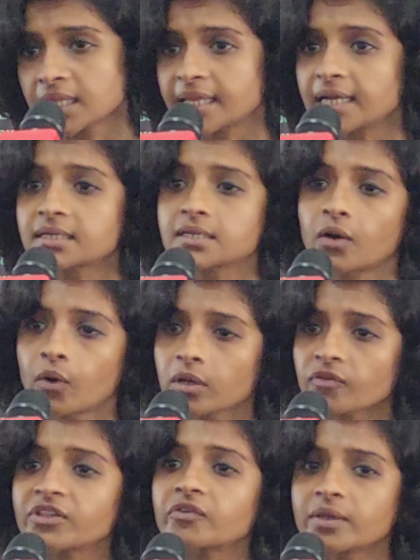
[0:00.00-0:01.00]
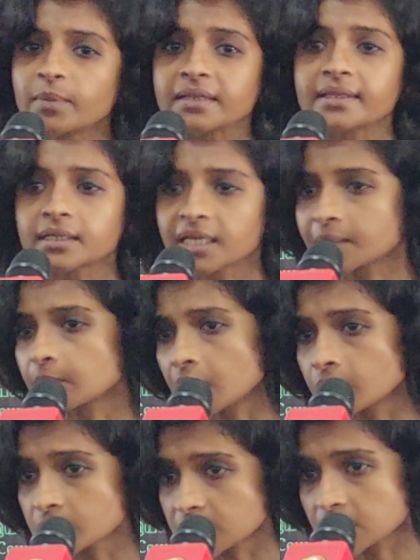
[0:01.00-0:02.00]
that all of the women that came
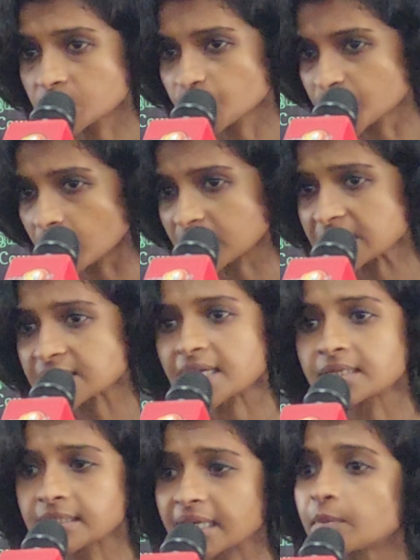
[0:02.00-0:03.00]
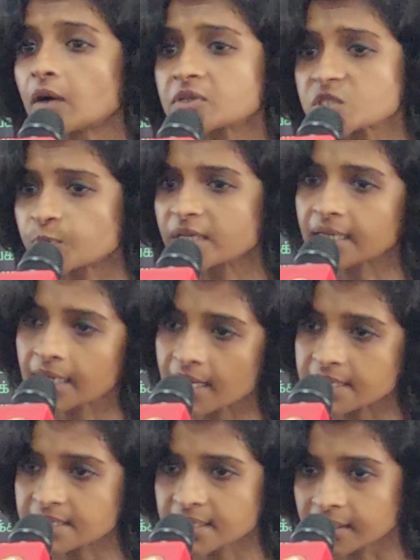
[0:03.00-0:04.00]
out to protest and came out to speak
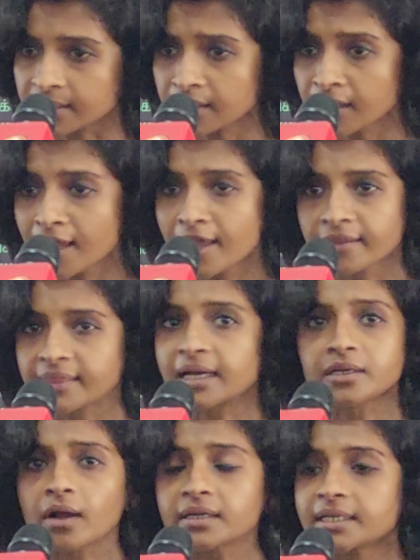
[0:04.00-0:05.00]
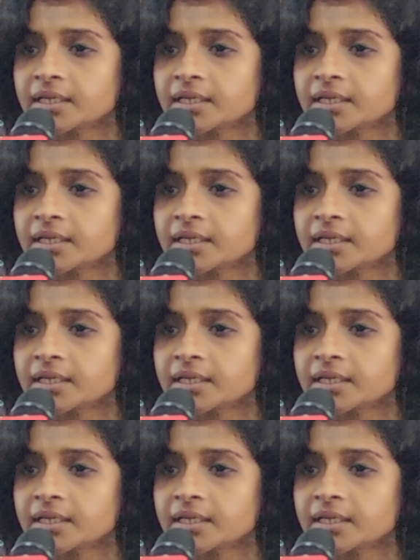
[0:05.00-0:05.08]
last year, they are not